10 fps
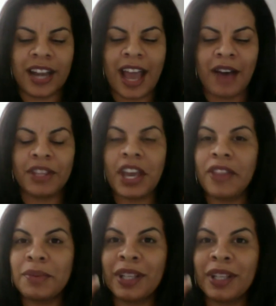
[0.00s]
Now, the
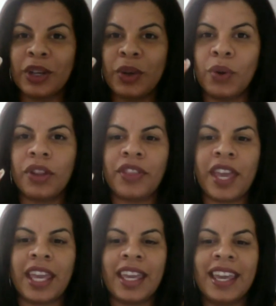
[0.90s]
other really cool
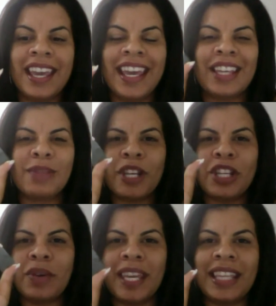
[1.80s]
thing is when
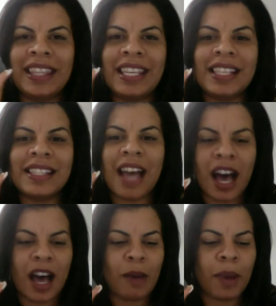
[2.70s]
you heat these
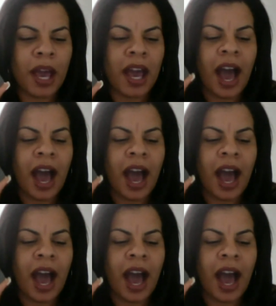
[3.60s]
up,